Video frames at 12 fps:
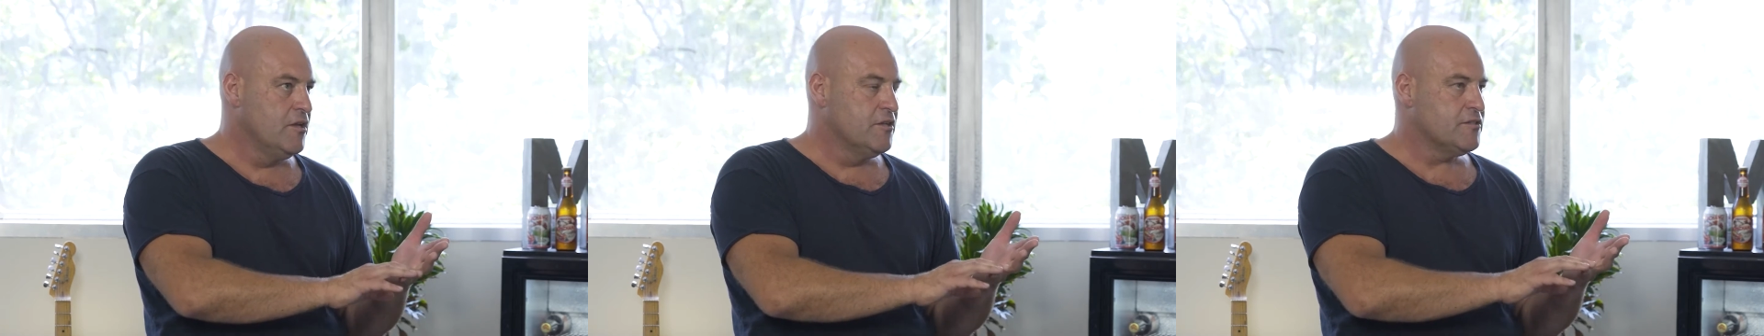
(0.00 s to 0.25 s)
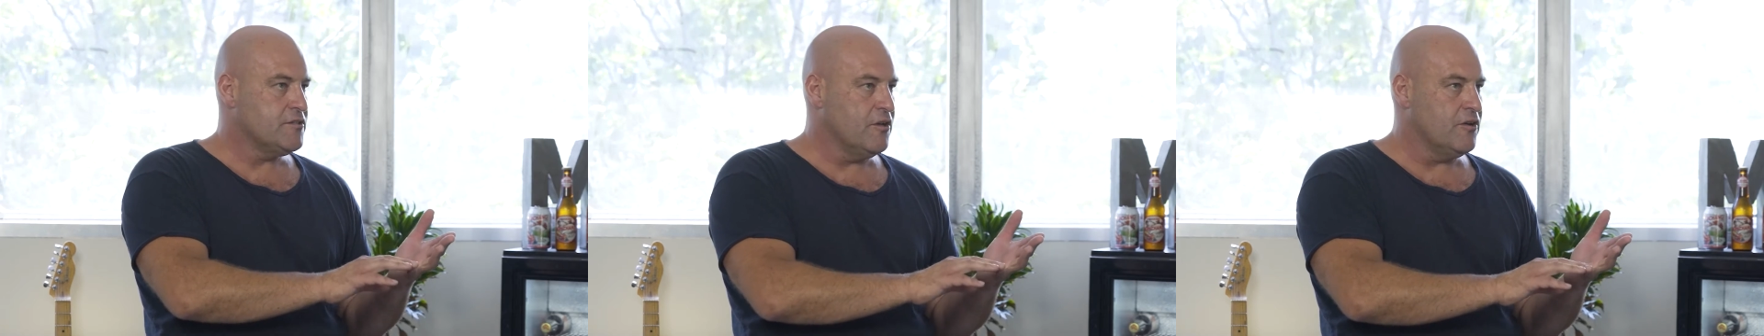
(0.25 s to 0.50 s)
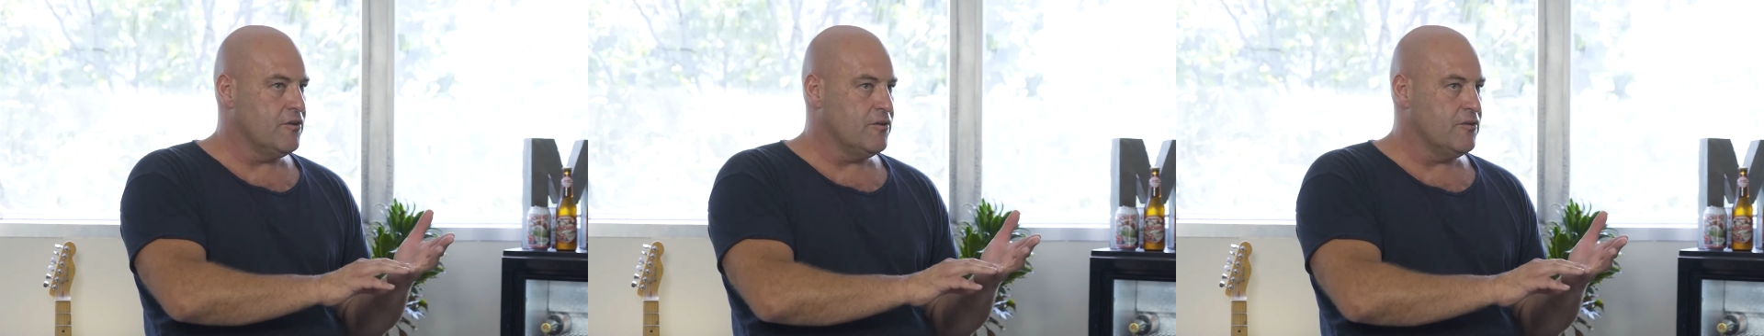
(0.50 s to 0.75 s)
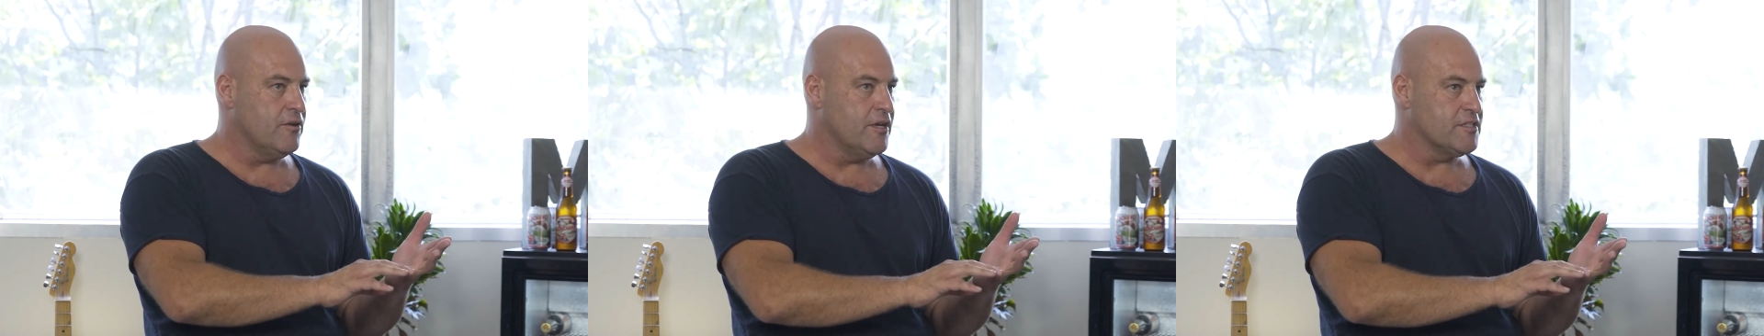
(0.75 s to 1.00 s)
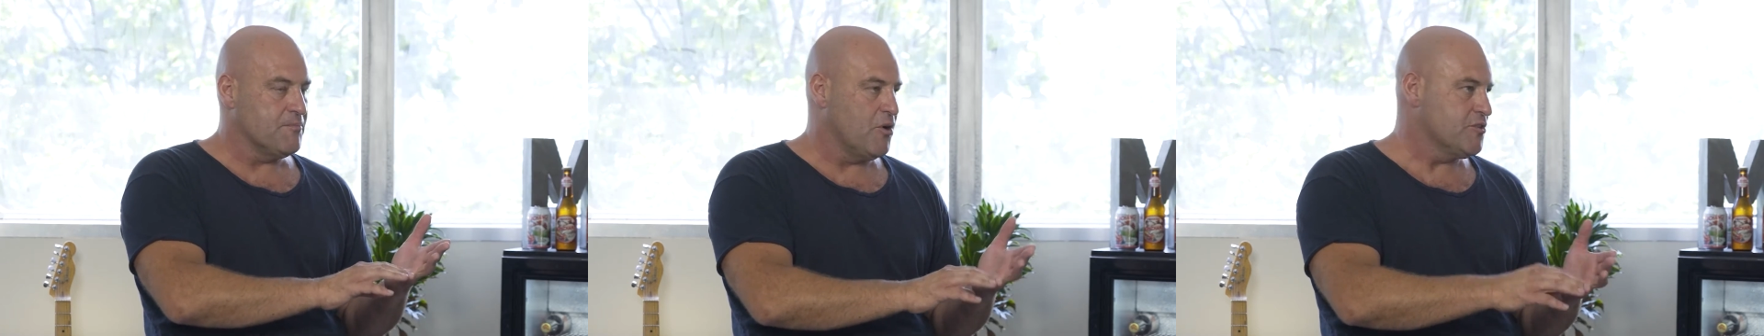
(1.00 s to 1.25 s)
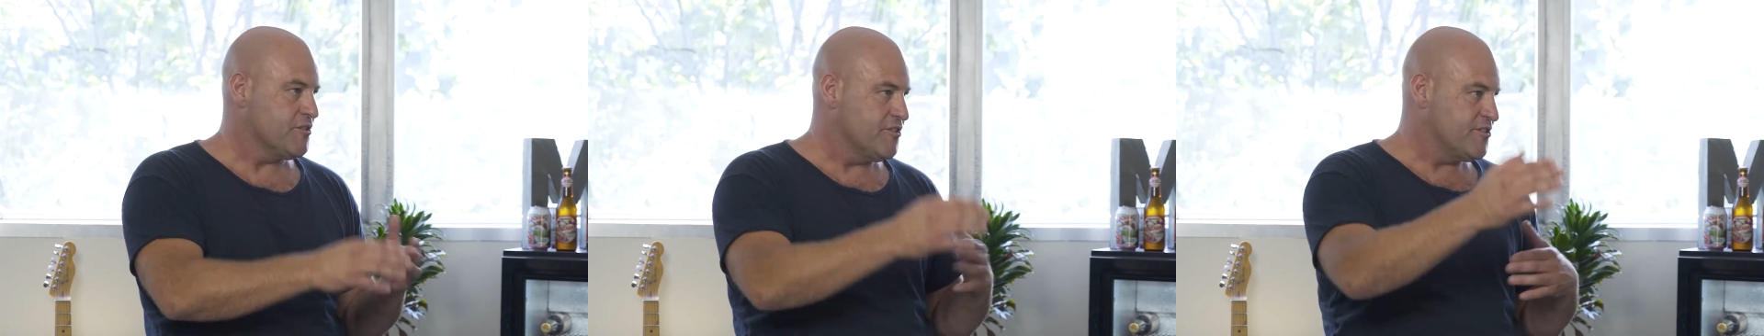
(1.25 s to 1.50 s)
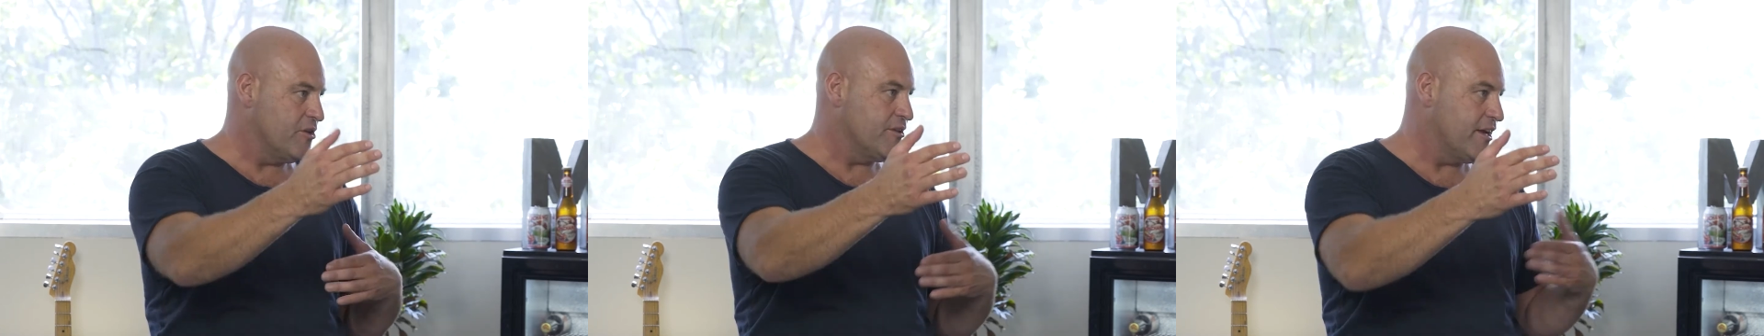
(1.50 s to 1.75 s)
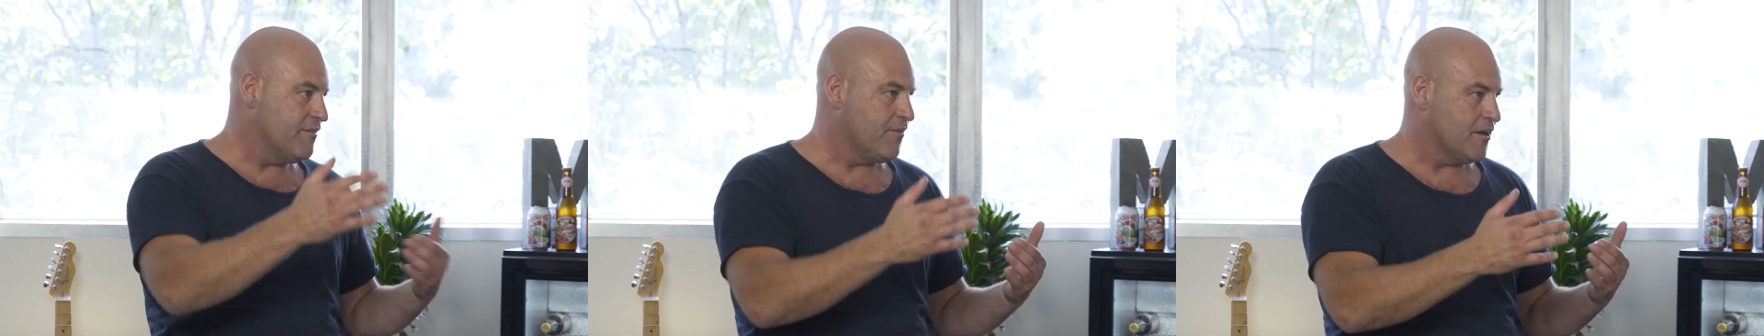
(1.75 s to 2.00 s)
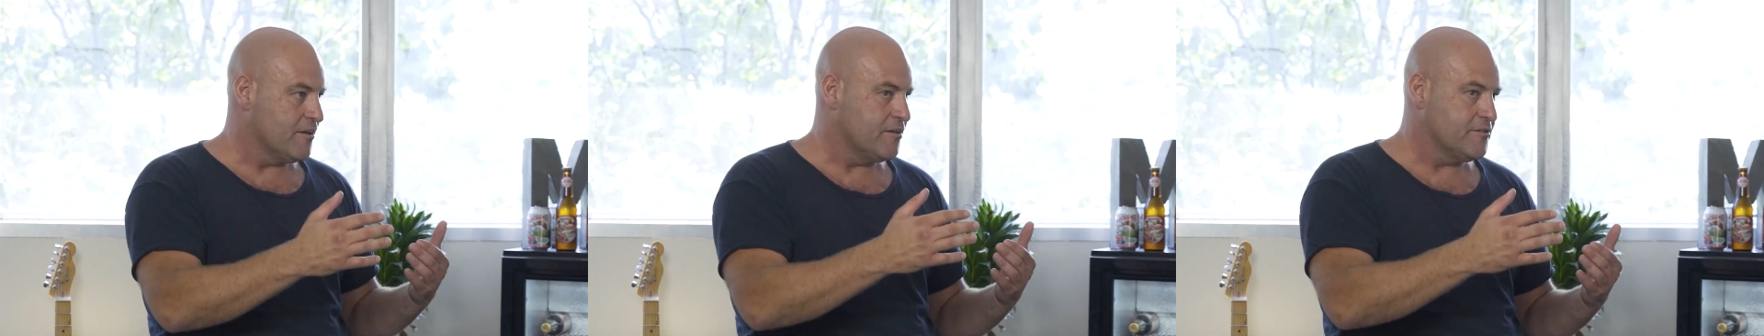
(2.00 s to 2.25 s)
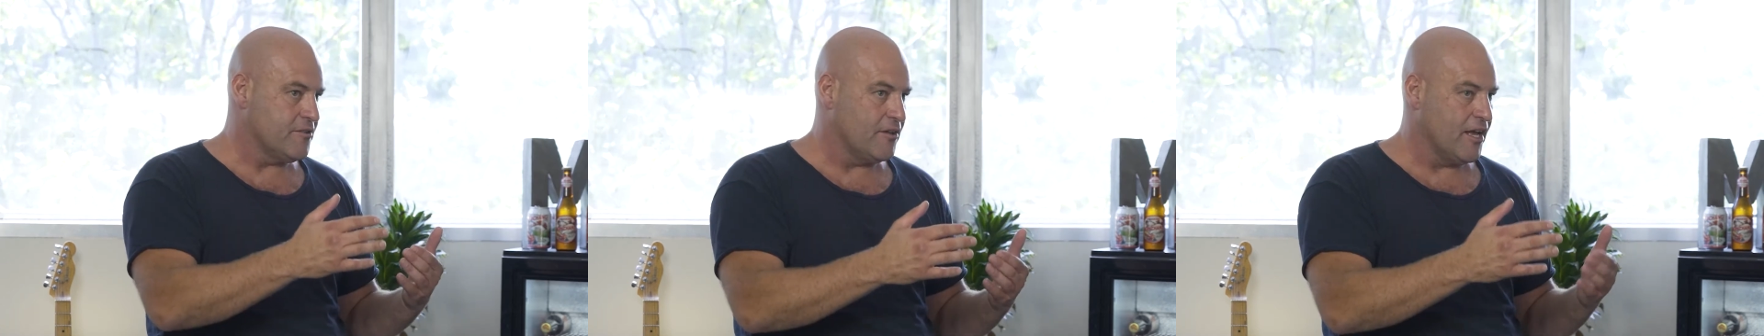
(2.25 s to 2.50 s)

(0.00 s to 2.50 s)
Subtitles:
So as opposed to New Zealand Air funded. So the